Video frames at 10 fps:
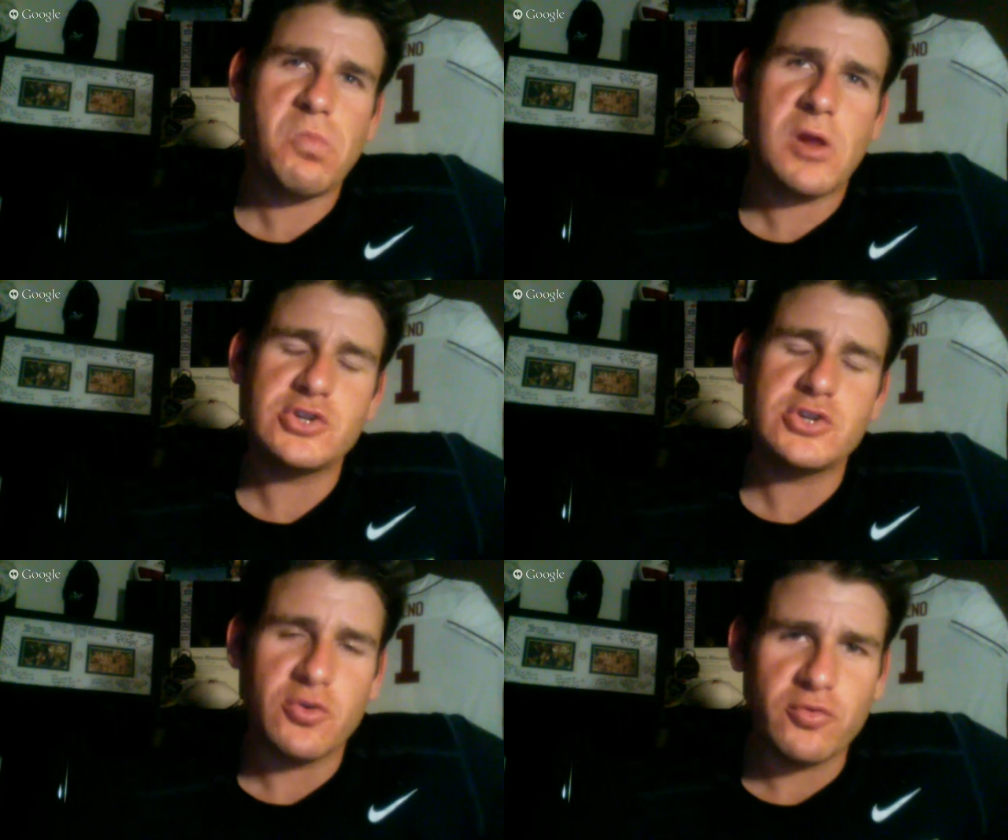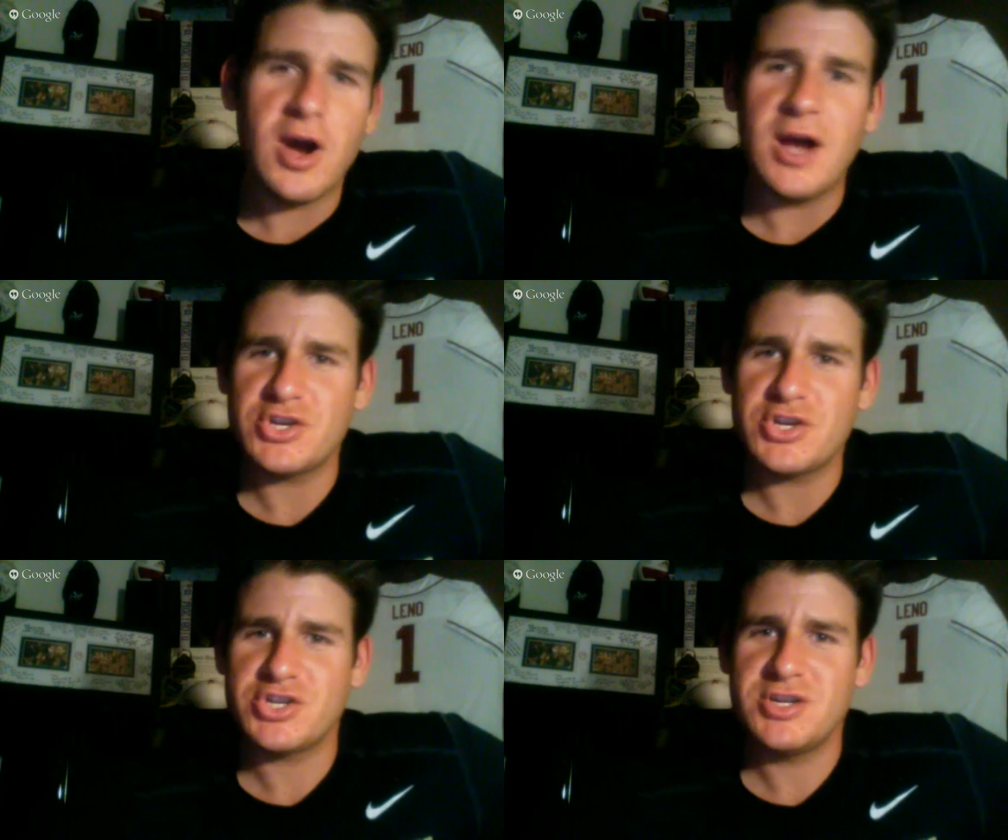
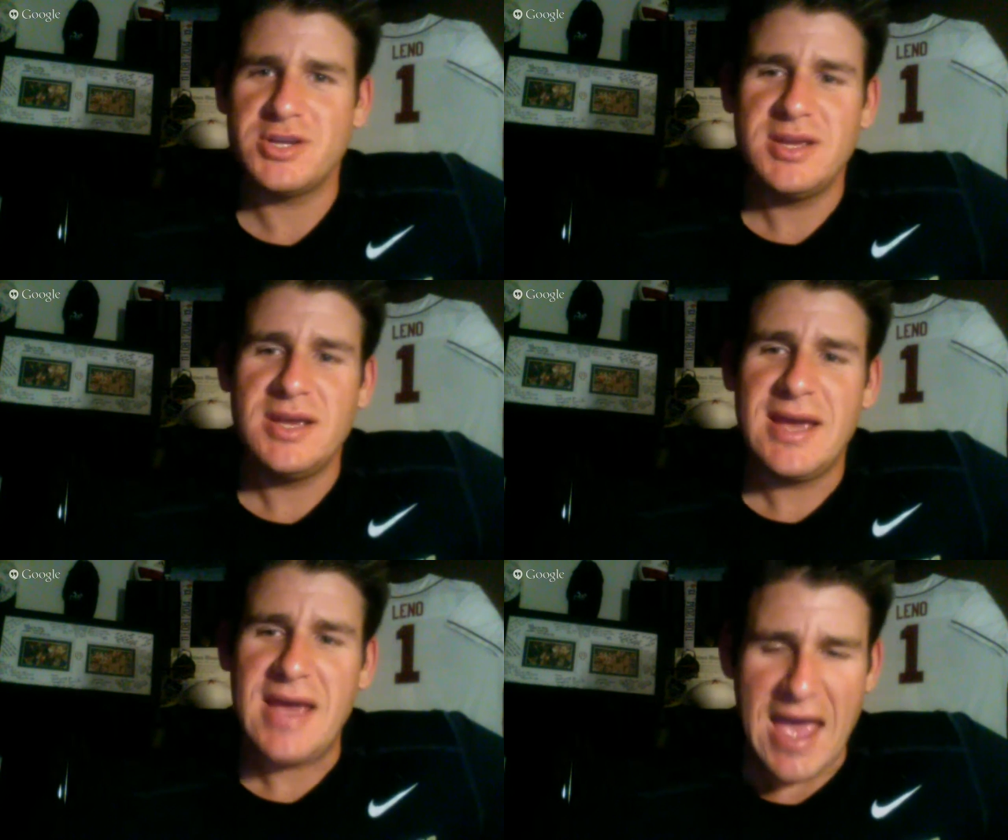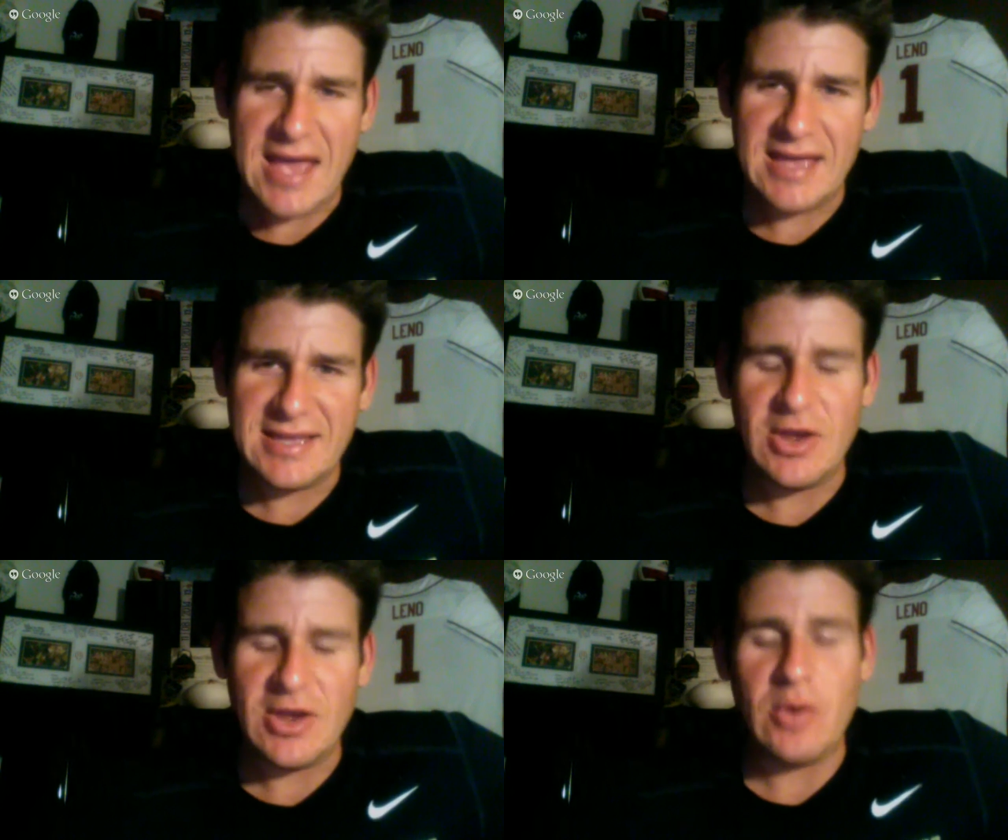rush.
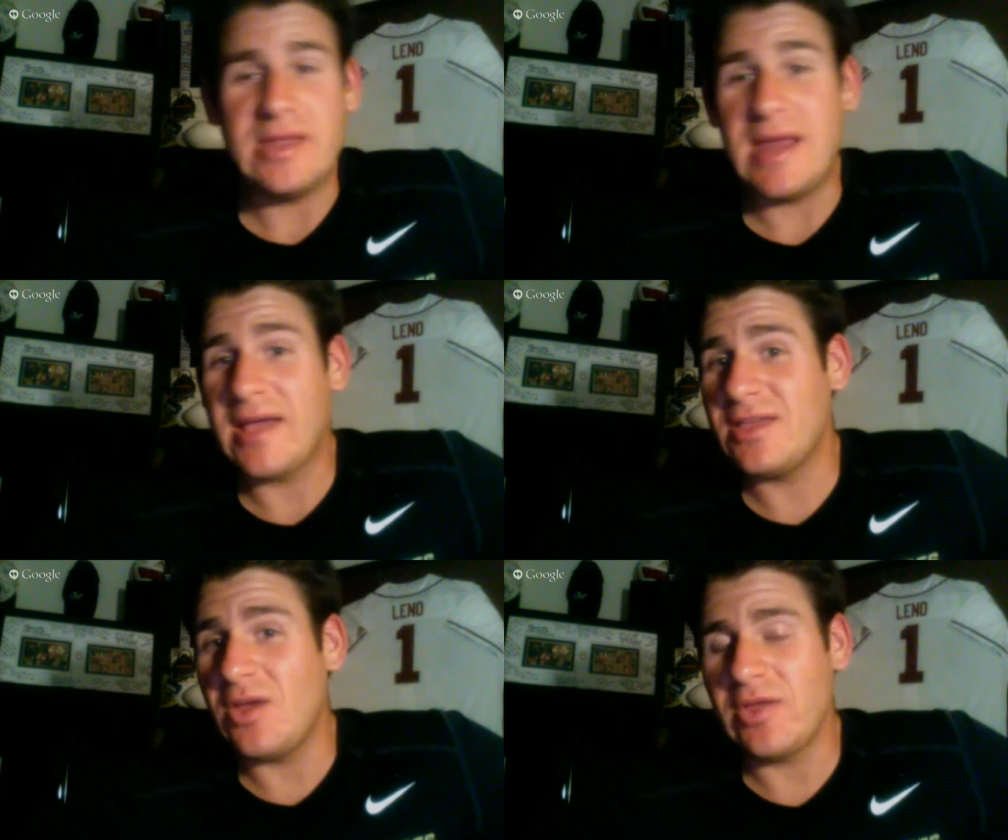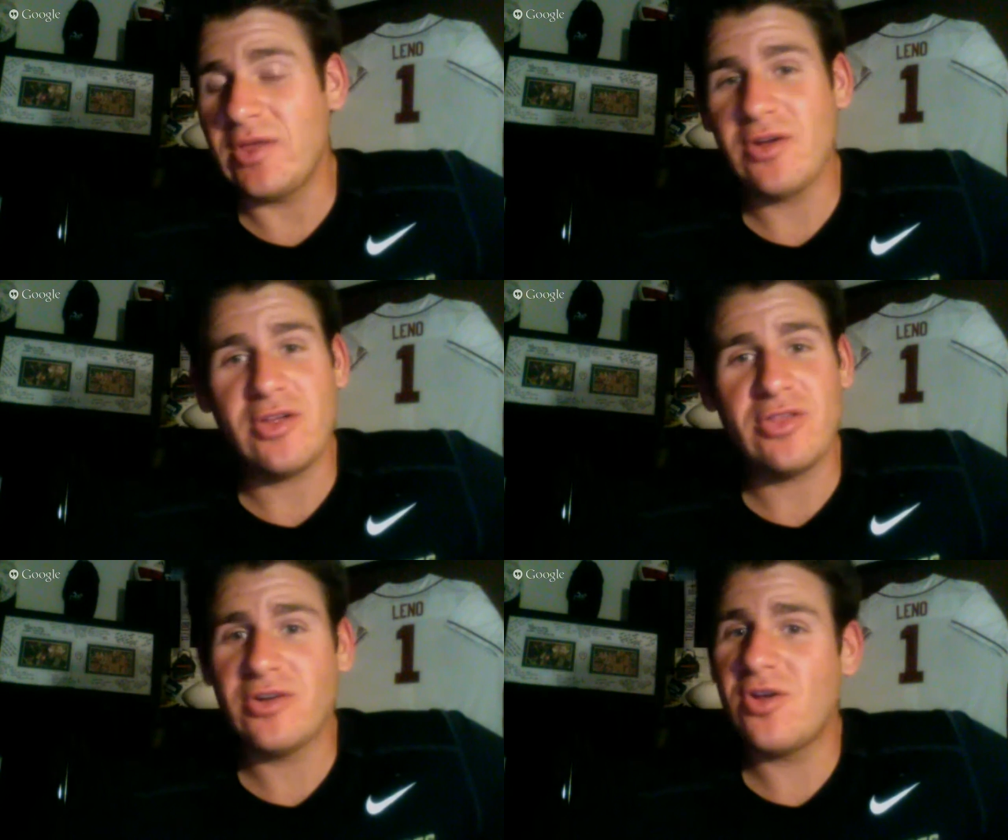They're going
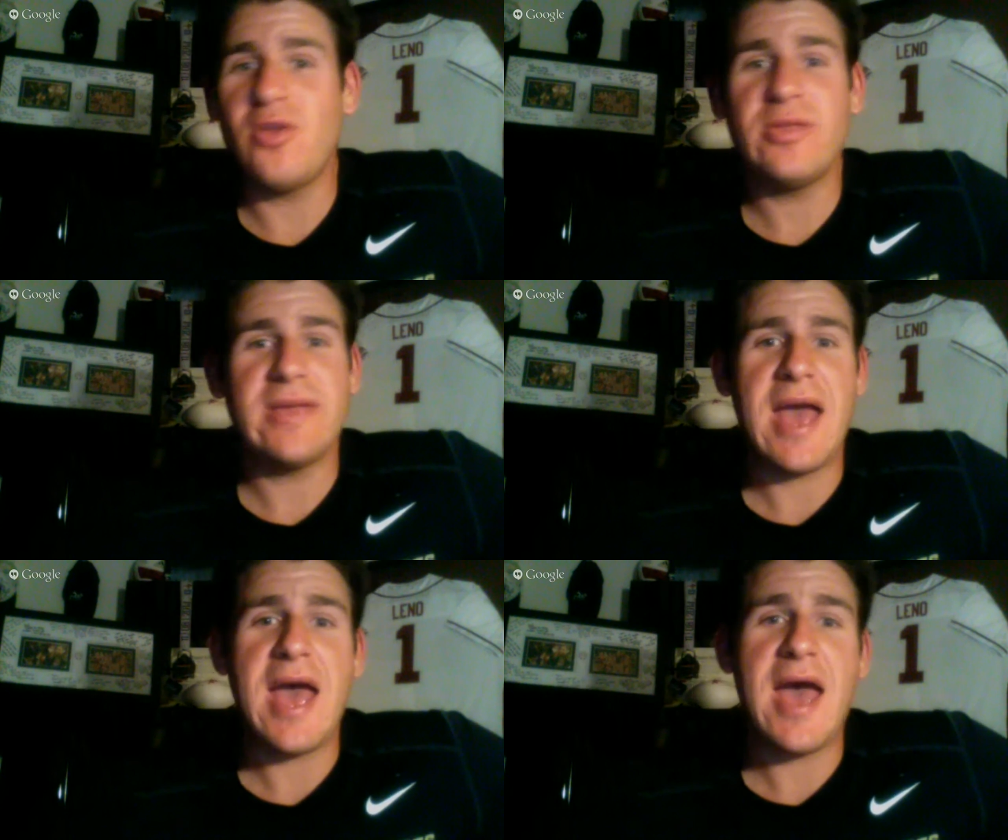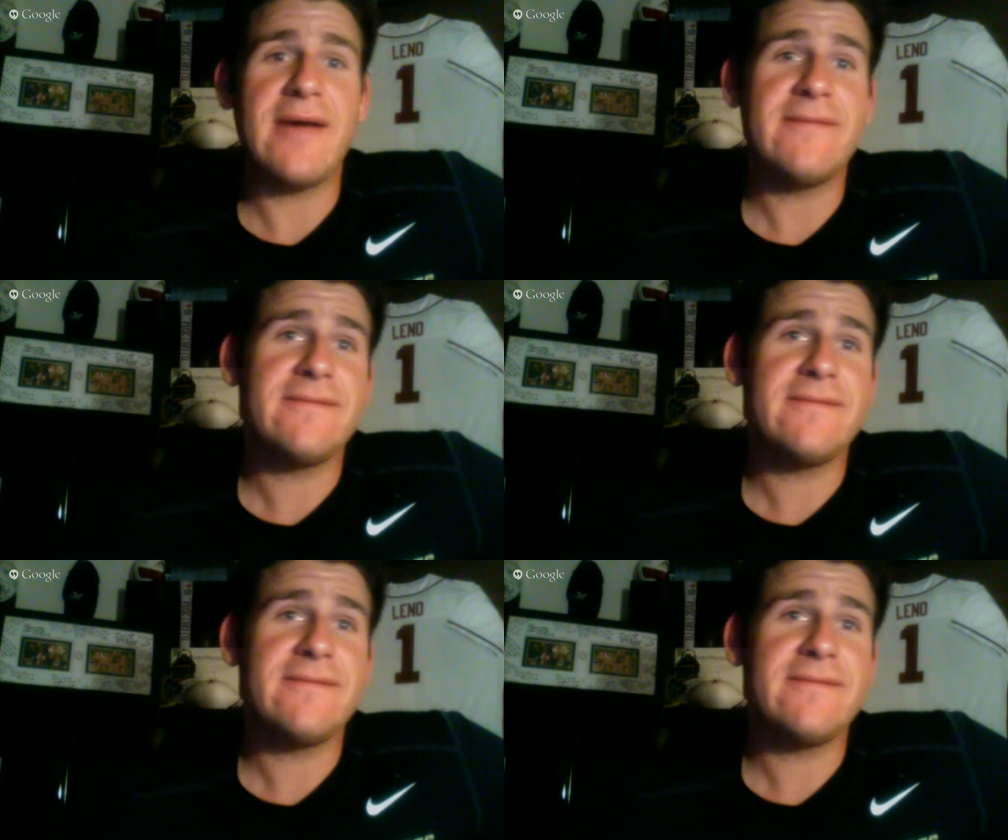to only have